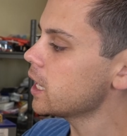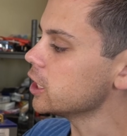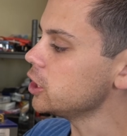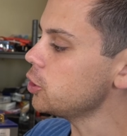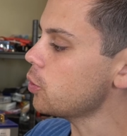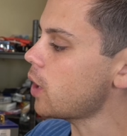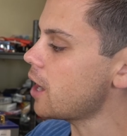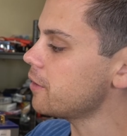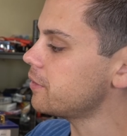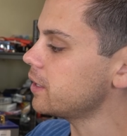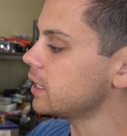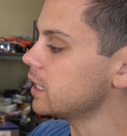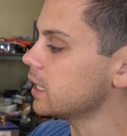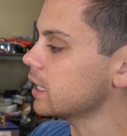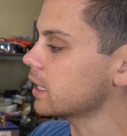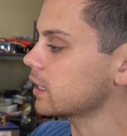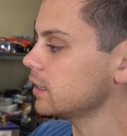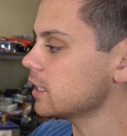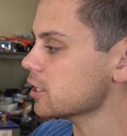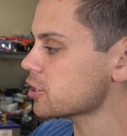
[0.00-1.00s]
You have an
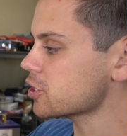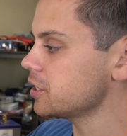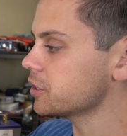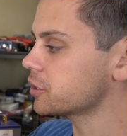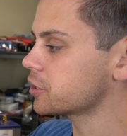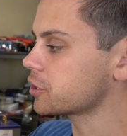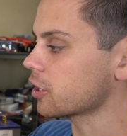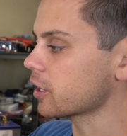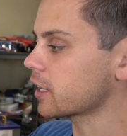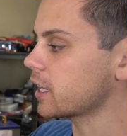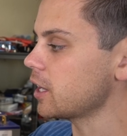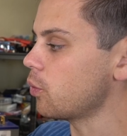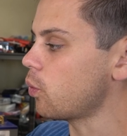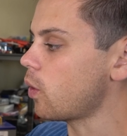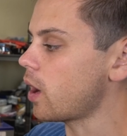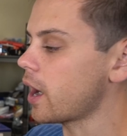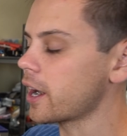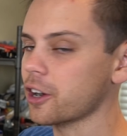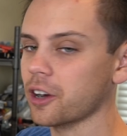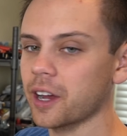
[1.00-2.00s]
ignition circuit
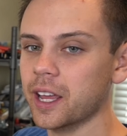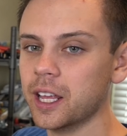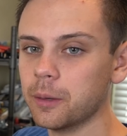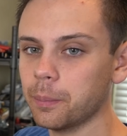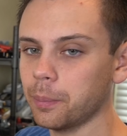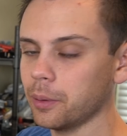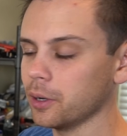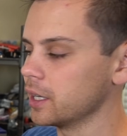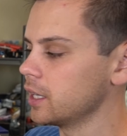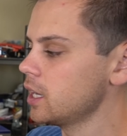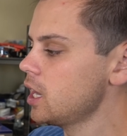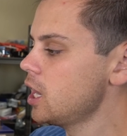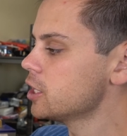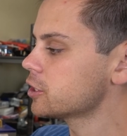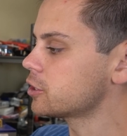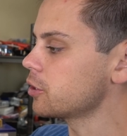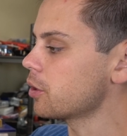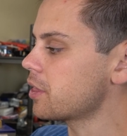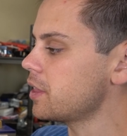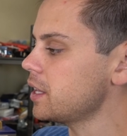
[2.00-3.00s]
wire input.
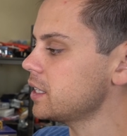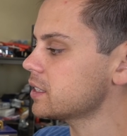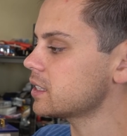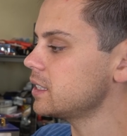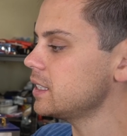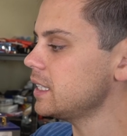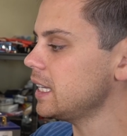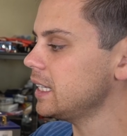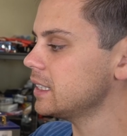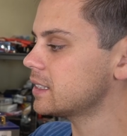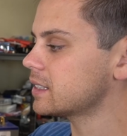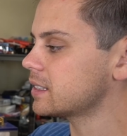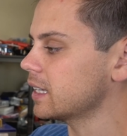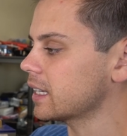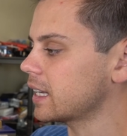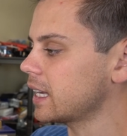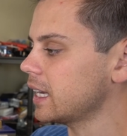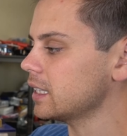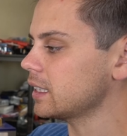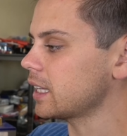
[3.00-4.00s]
So this needs
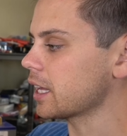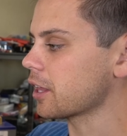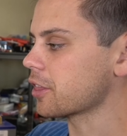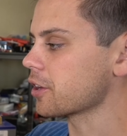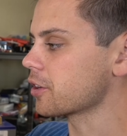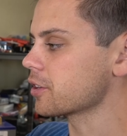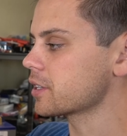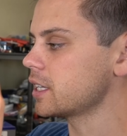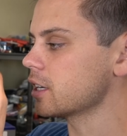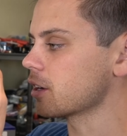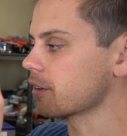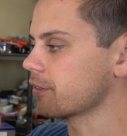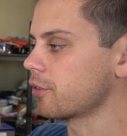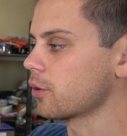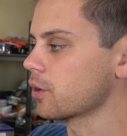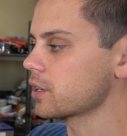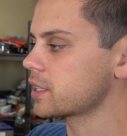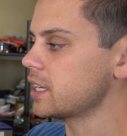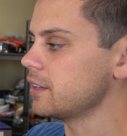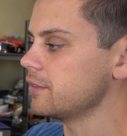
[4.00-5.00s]
to get like 13 or
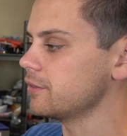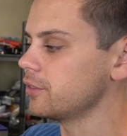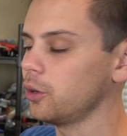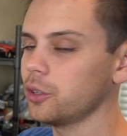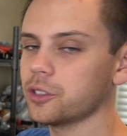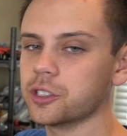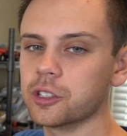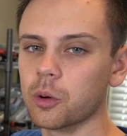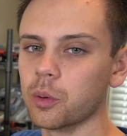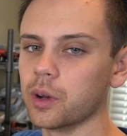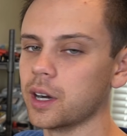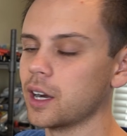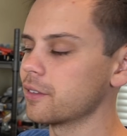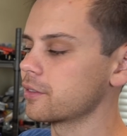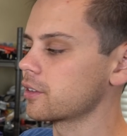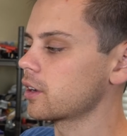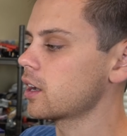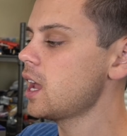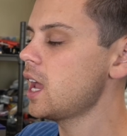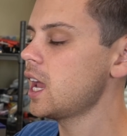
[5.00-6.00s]
14 volts or
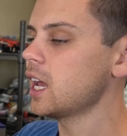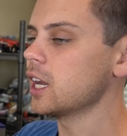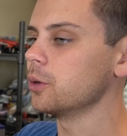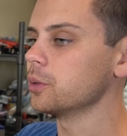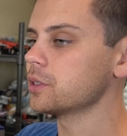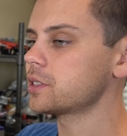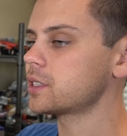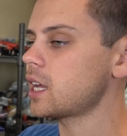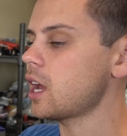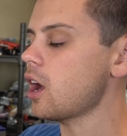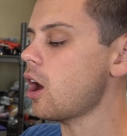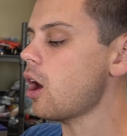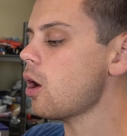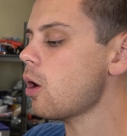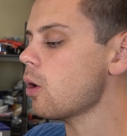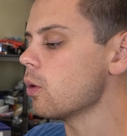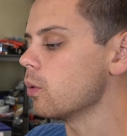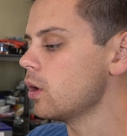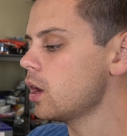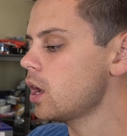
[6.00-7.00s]
whatever, and it will say,
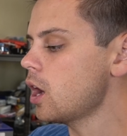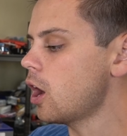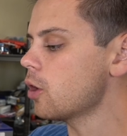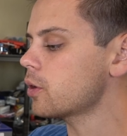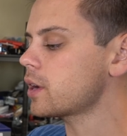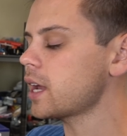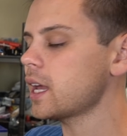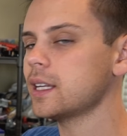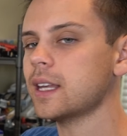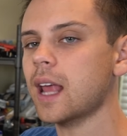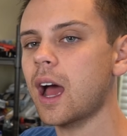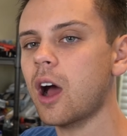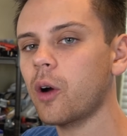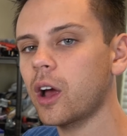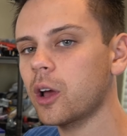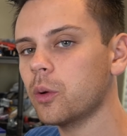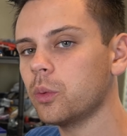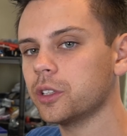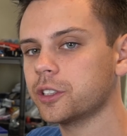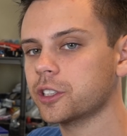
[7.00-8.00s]
oh, okay, now
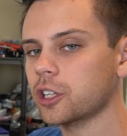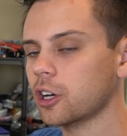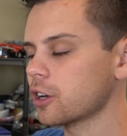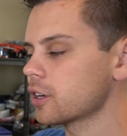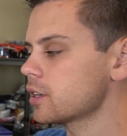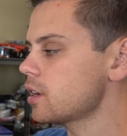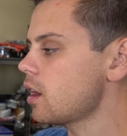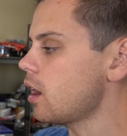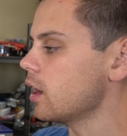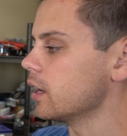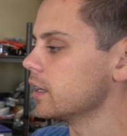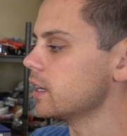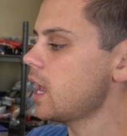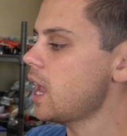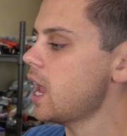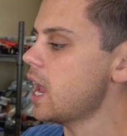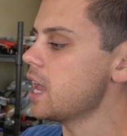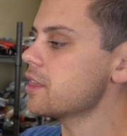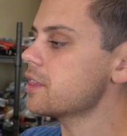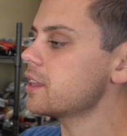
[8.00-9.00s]
I will turn on.
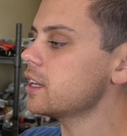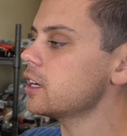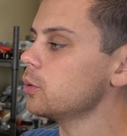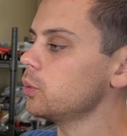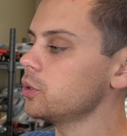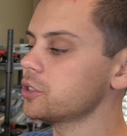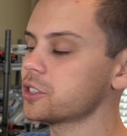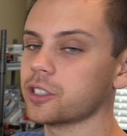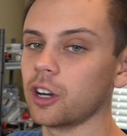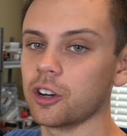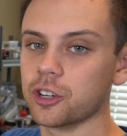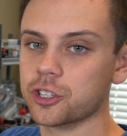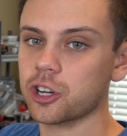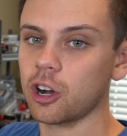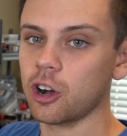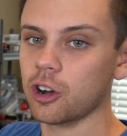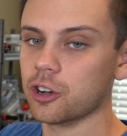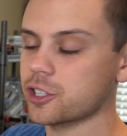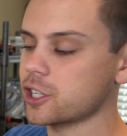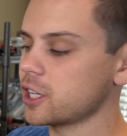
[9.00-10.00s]
And then it will start
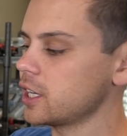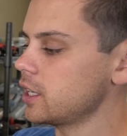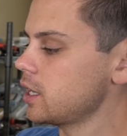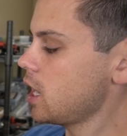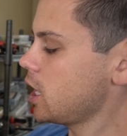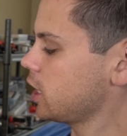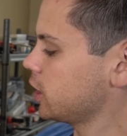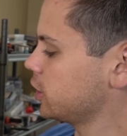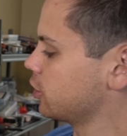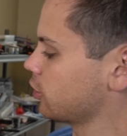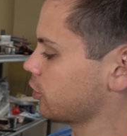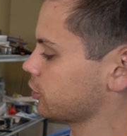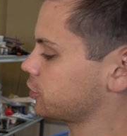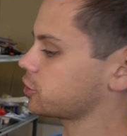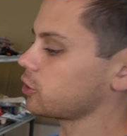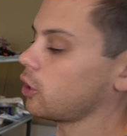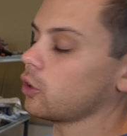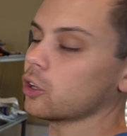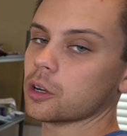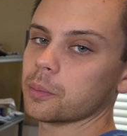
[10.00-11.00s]
charging your
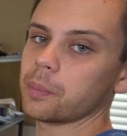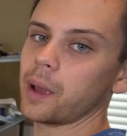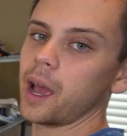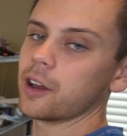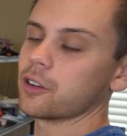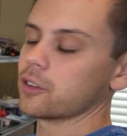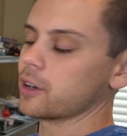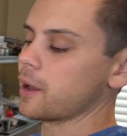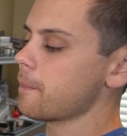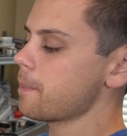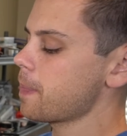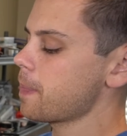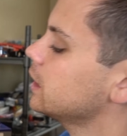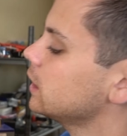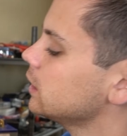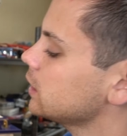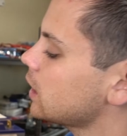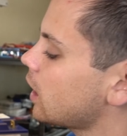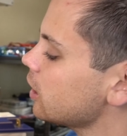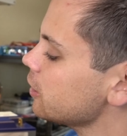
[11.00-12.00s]
solar battery.
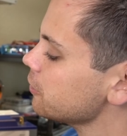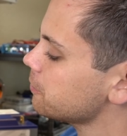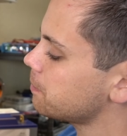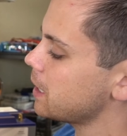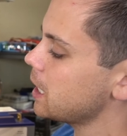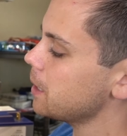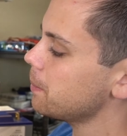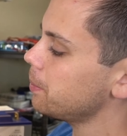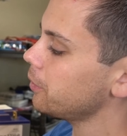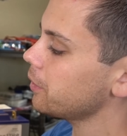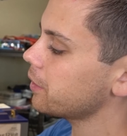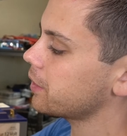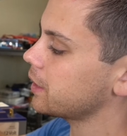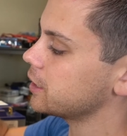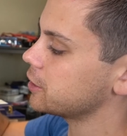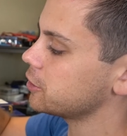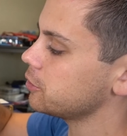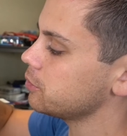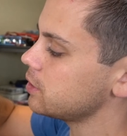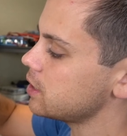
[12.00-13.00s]
a lot of people
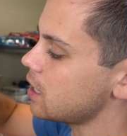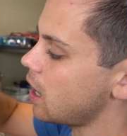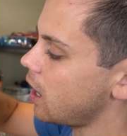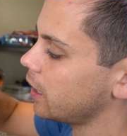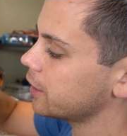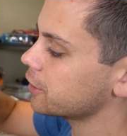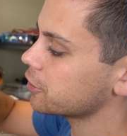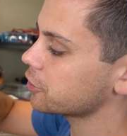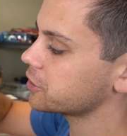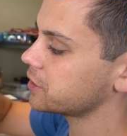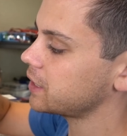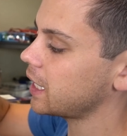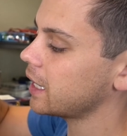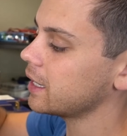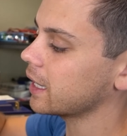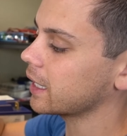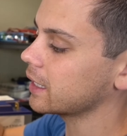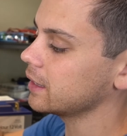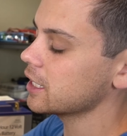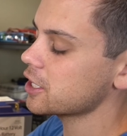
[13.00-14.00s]
that do not
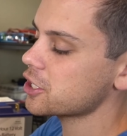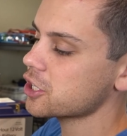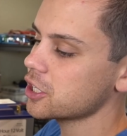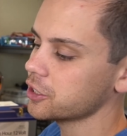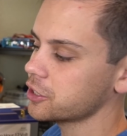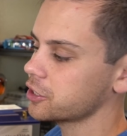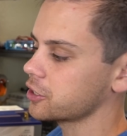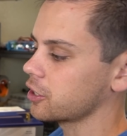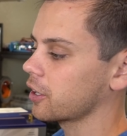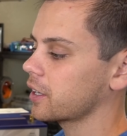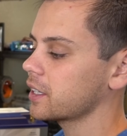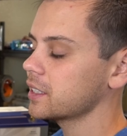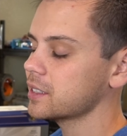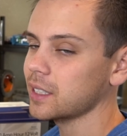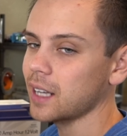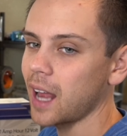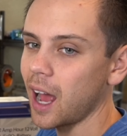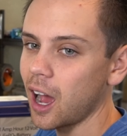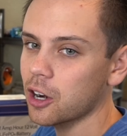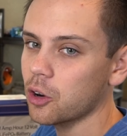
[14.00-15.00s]
understand ignition circuits
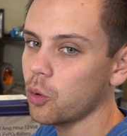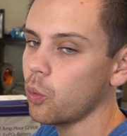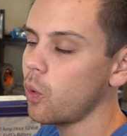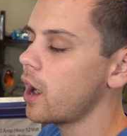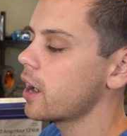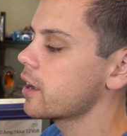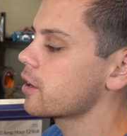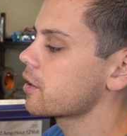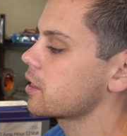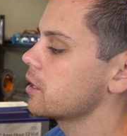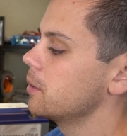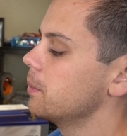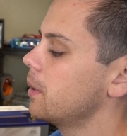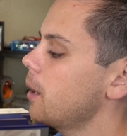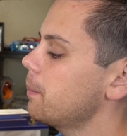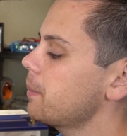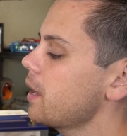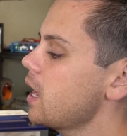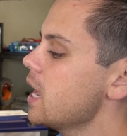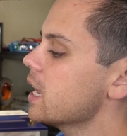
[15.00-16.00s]
and how to wire them
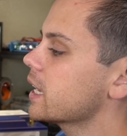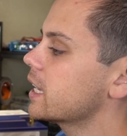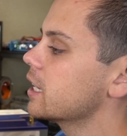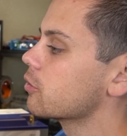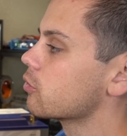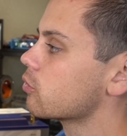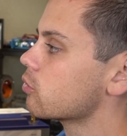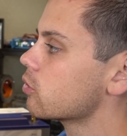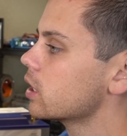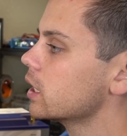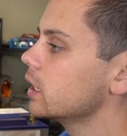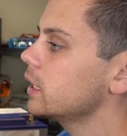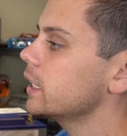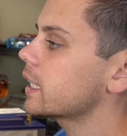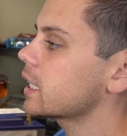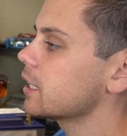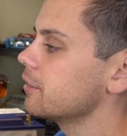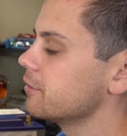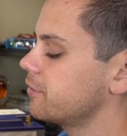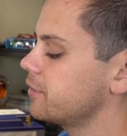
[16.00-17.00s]
up get
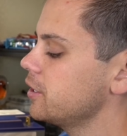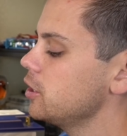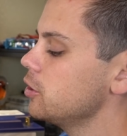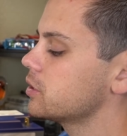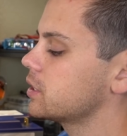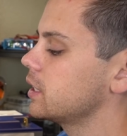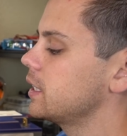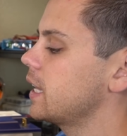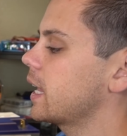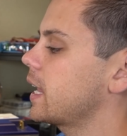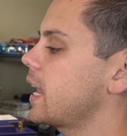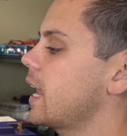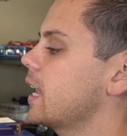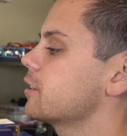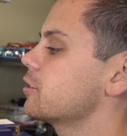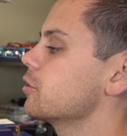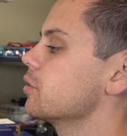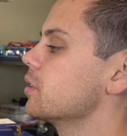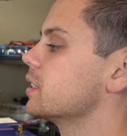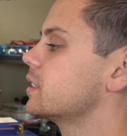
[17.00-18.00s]
really confused and they
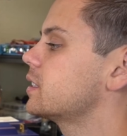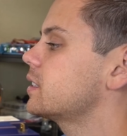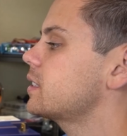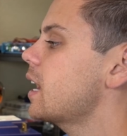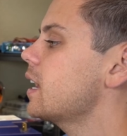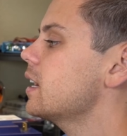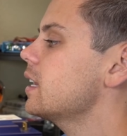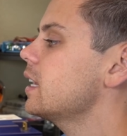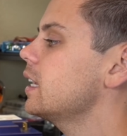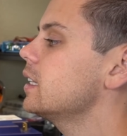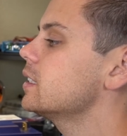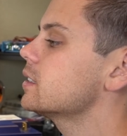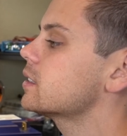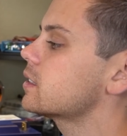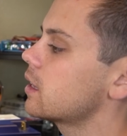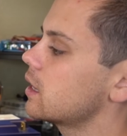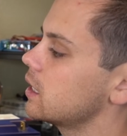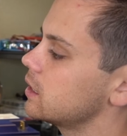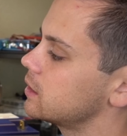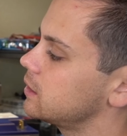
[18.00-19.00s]
can't do the settings,
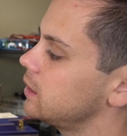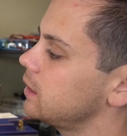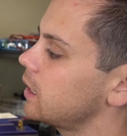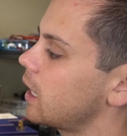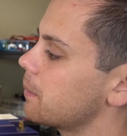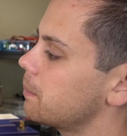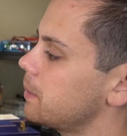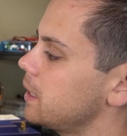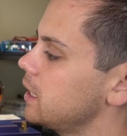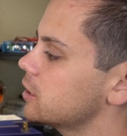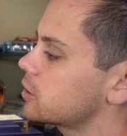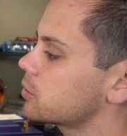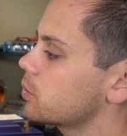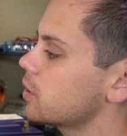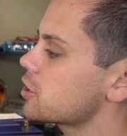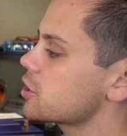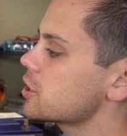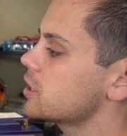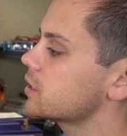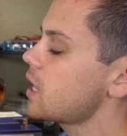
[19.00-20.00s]
these DIP
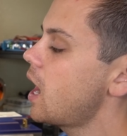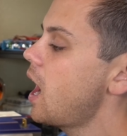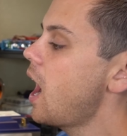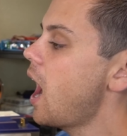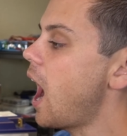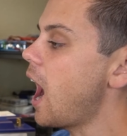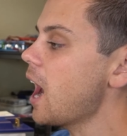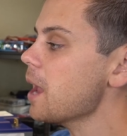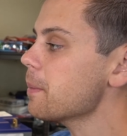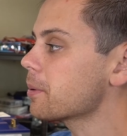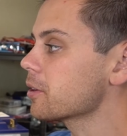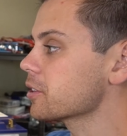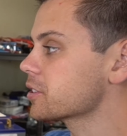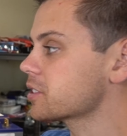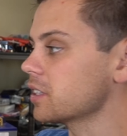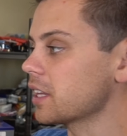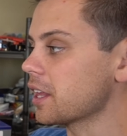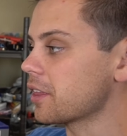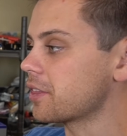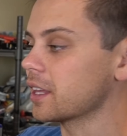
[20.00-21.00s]
switches. I
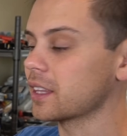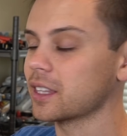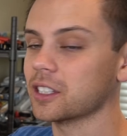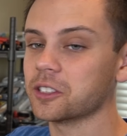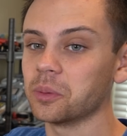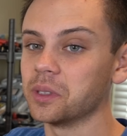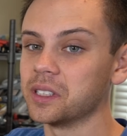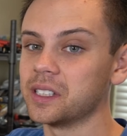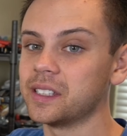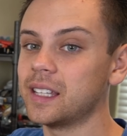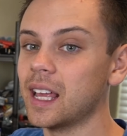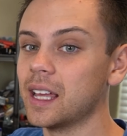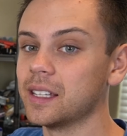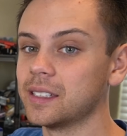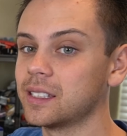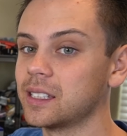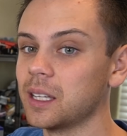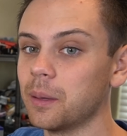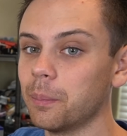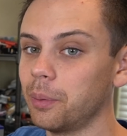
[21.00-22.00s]
personally think this was dead
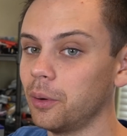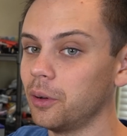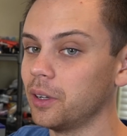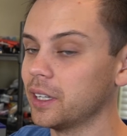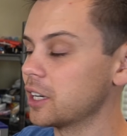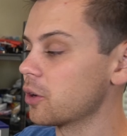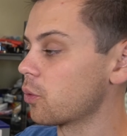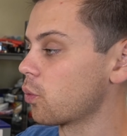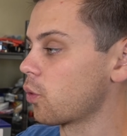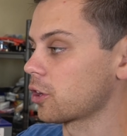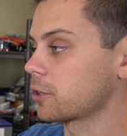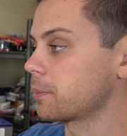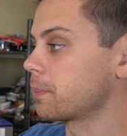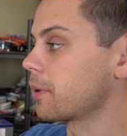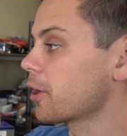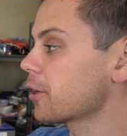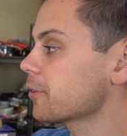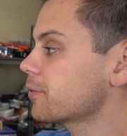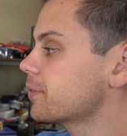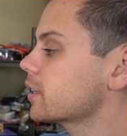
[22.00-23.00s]
simple and it worked
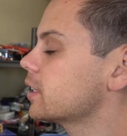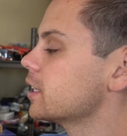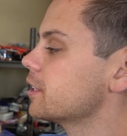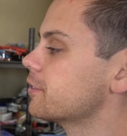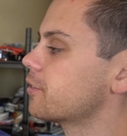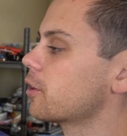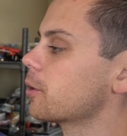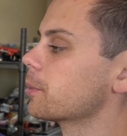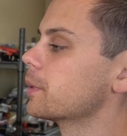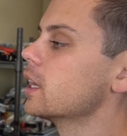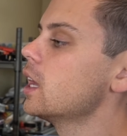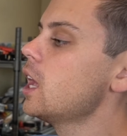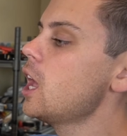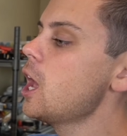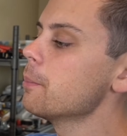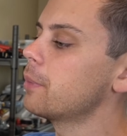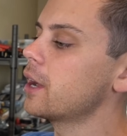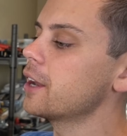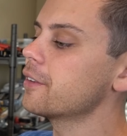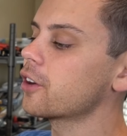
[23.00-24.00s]
perfectly for me,
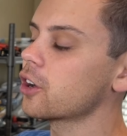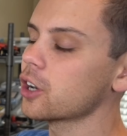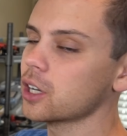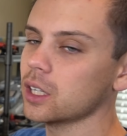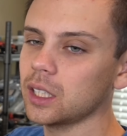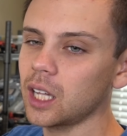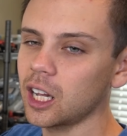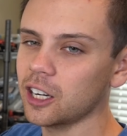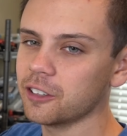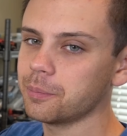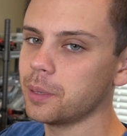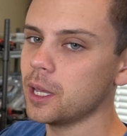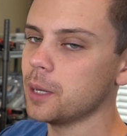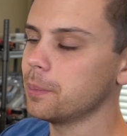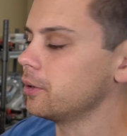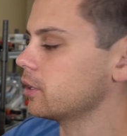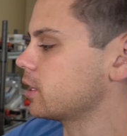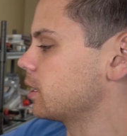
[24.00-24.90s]
but I've heard a lot of people